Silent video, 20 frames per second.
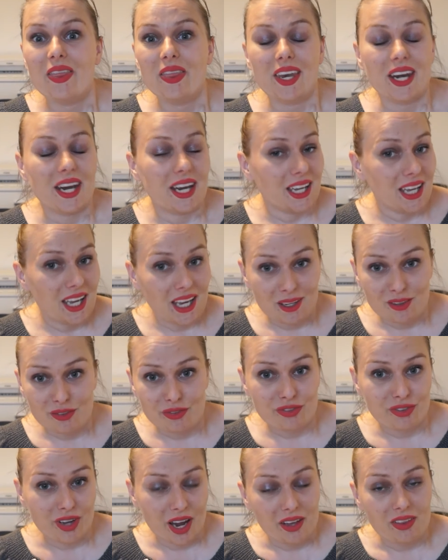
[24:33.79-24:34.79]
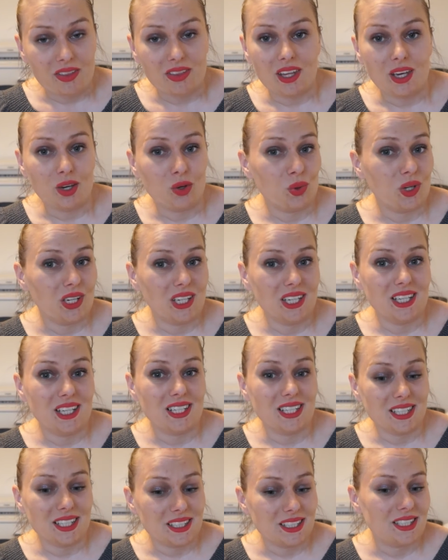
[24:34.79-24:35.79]
that I can't find the
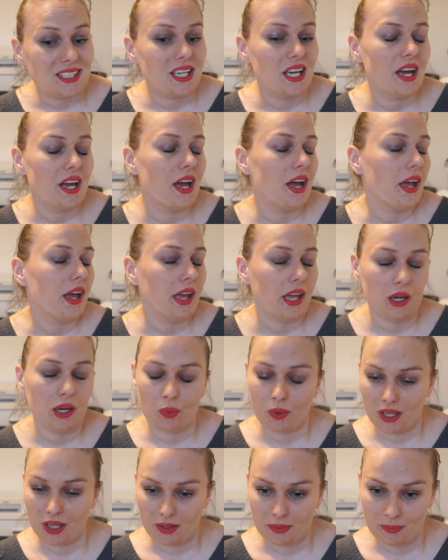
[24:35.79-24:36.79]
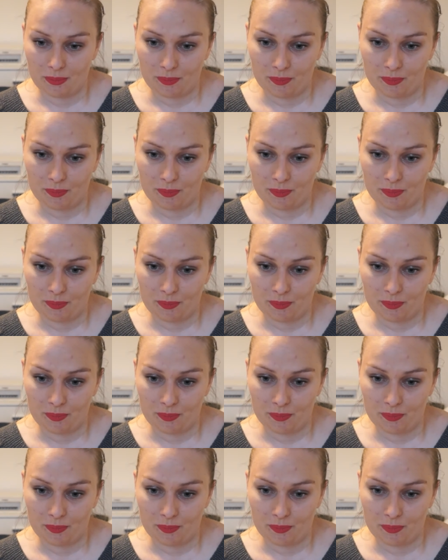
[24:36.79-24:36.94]
ingredient list anywhere.